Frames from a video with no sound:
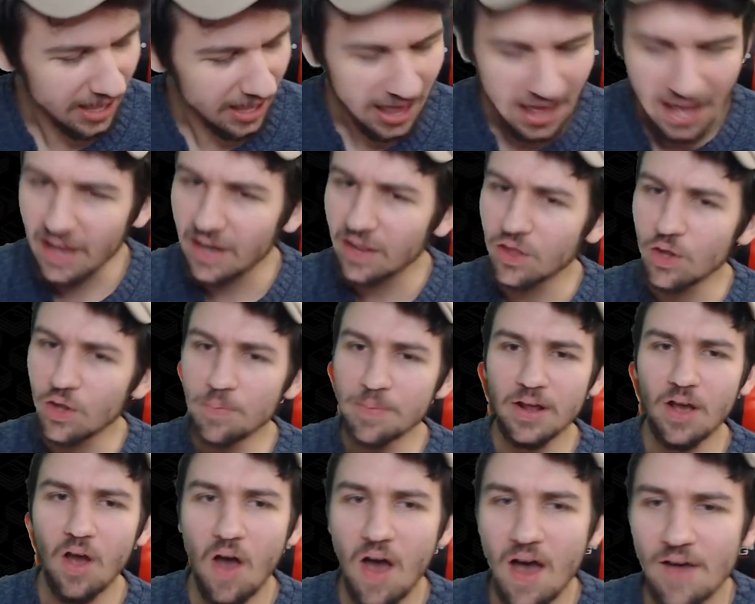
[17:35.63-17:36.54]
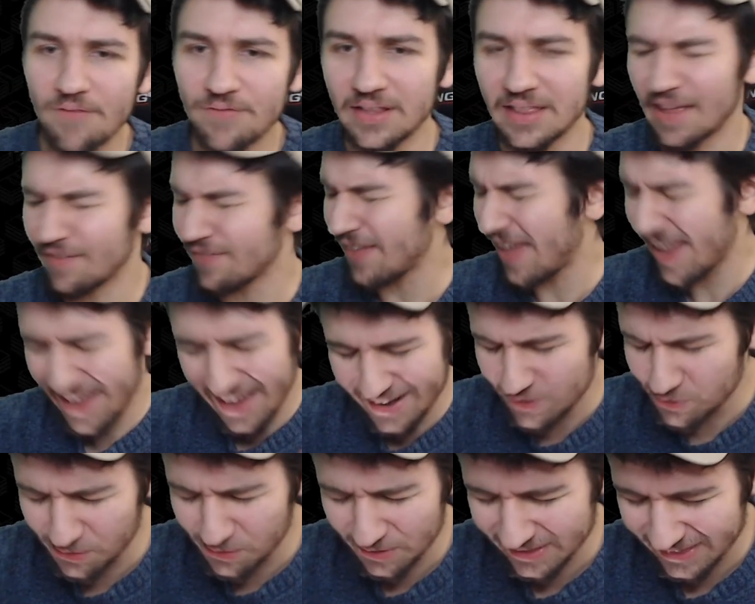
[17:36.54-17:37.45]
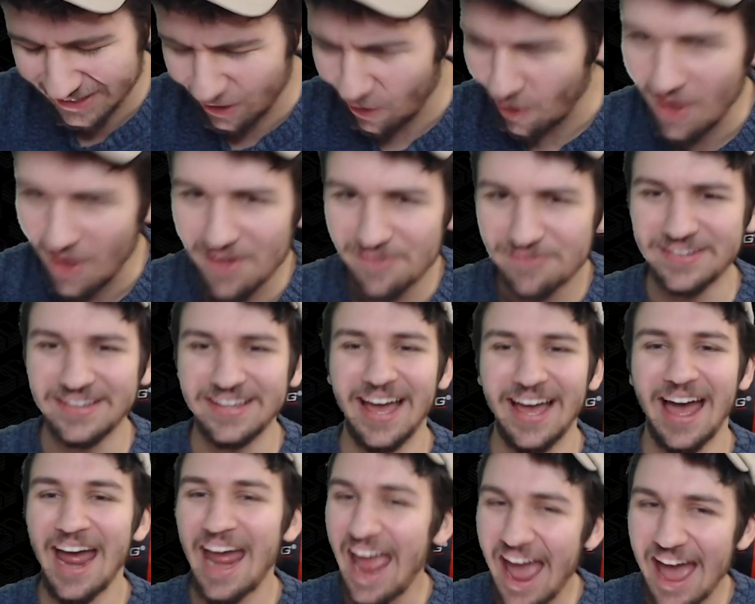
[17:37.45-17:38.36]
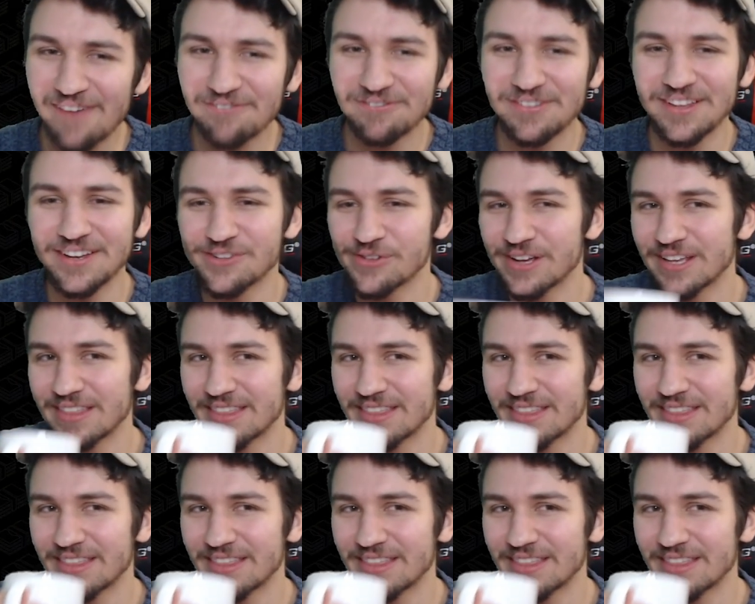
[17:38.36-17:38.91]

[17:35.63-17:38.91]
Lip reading: I got a little bit of coffee left. I have to drink